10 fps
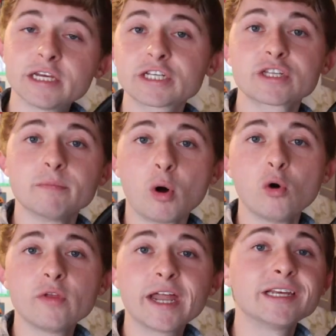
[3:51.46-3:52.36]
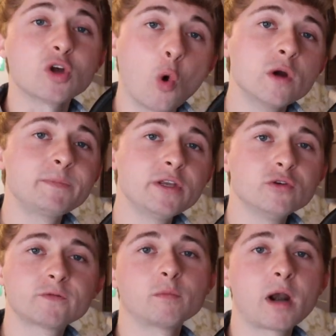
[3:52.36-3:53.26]
This is the bowl that has always been
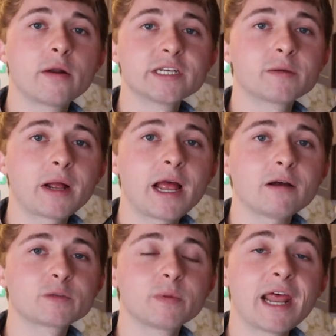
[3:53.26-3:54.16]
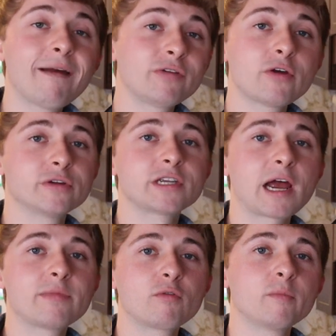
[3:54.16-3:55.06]
used for brownies in my house, but every other
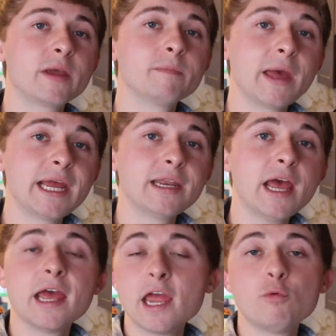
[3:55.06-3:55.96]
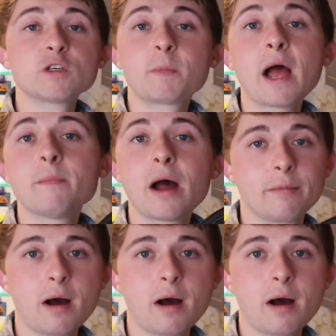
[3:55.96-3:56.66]
time they were being made, it was by my